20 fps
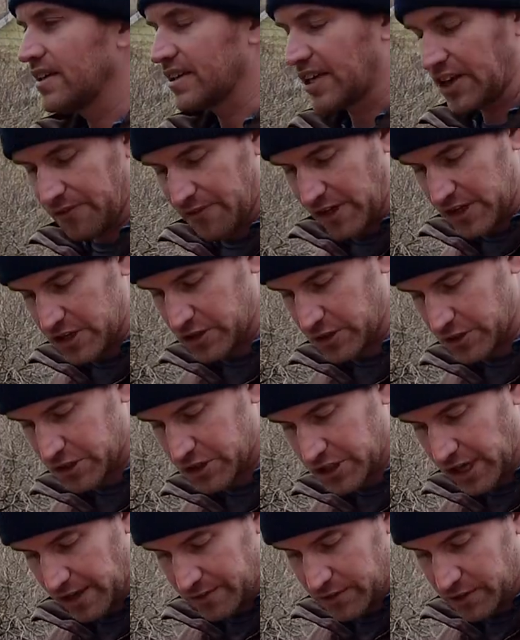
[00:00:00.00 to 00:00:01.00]
A conventional
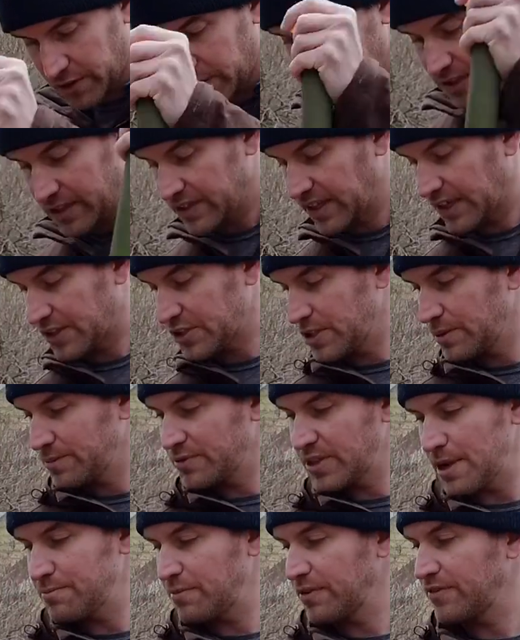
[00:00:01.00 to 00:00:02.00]
shovel, like
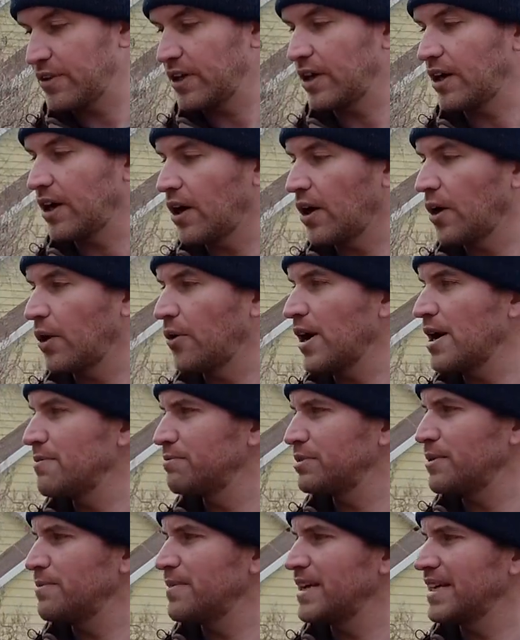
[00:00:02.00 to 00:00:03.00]
some type of a hoe
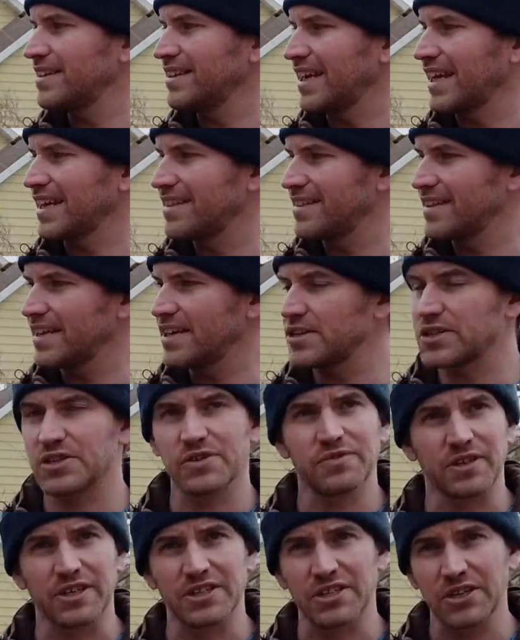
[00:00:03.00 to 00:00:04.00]
implement like
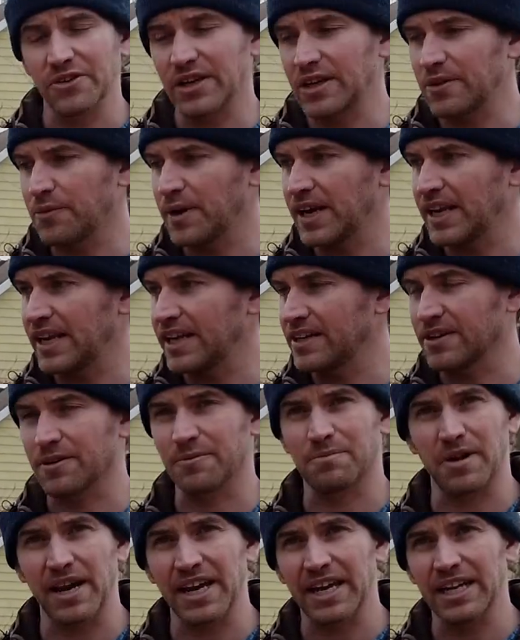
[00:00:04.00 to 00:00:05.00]
this for doing weeding
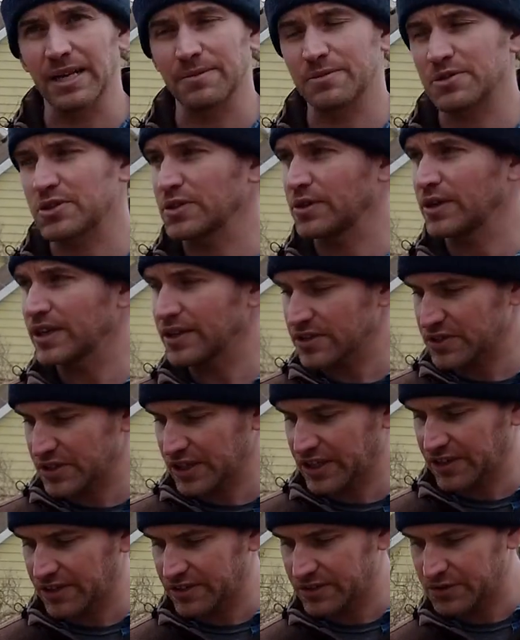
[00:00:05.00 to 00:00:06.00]
or breaking up soil is
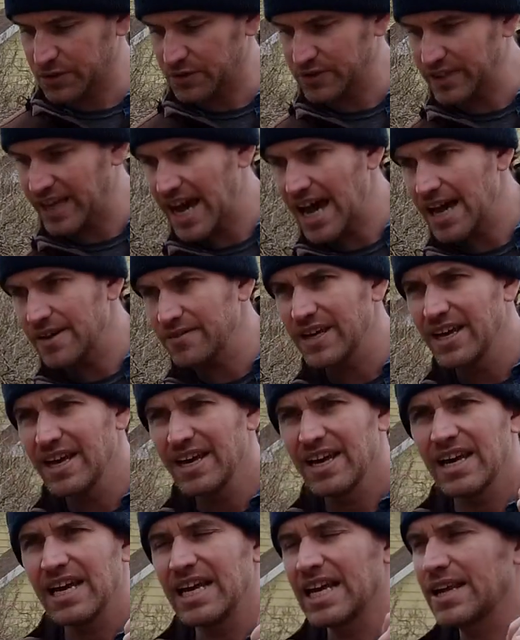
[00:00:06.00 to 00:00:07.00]
a good tool to have.
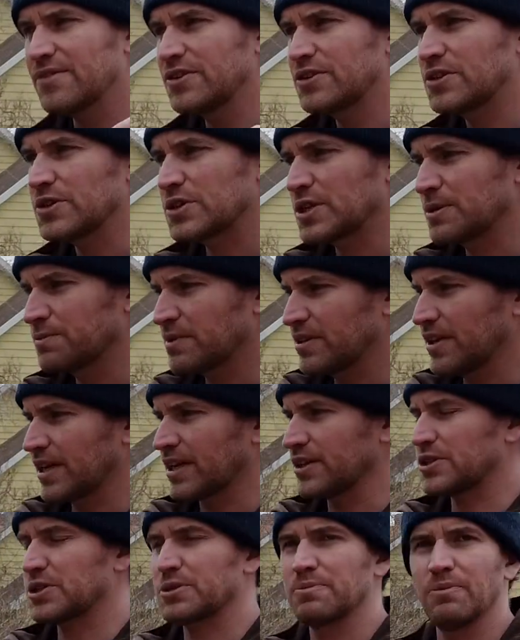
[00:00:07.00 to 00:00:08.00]
And even just something
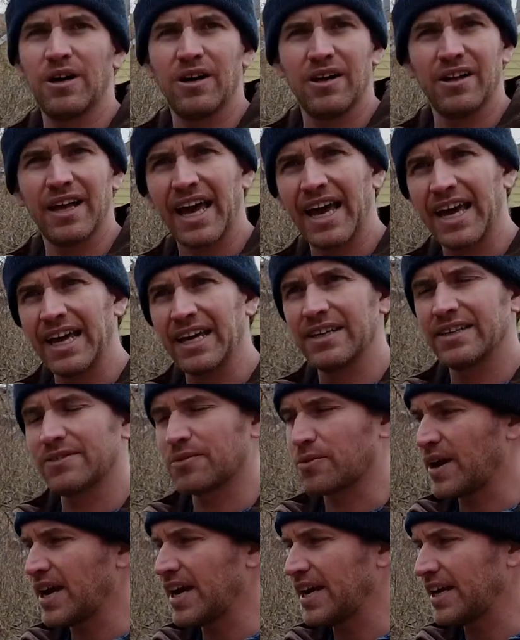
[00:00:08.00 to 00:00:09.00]
like a small
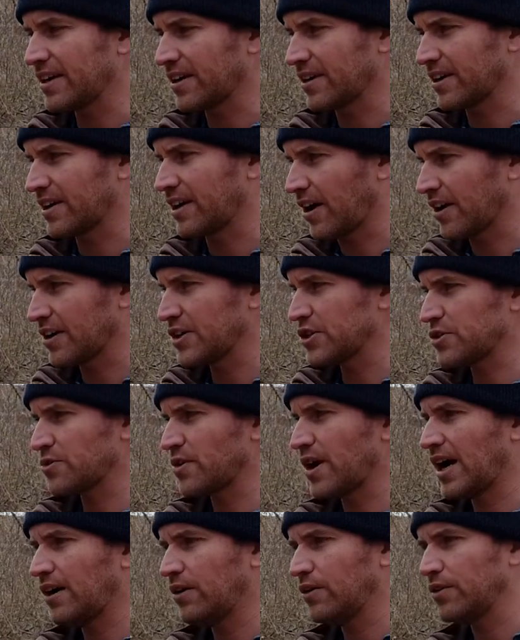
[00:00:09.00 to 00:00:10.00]
hand rake or garden
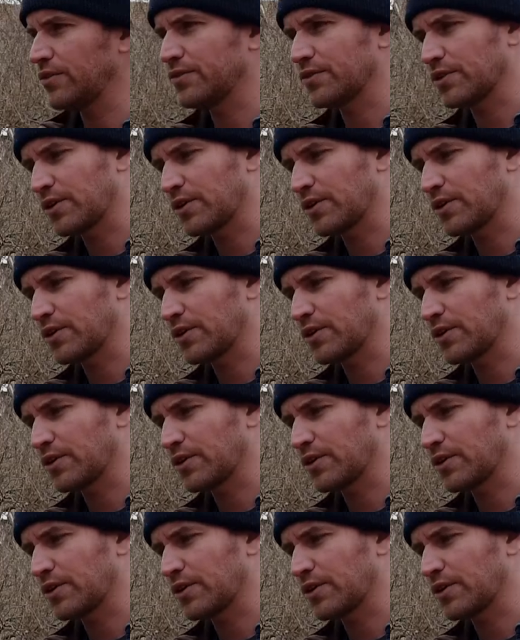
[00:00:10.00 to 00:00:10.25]
trowel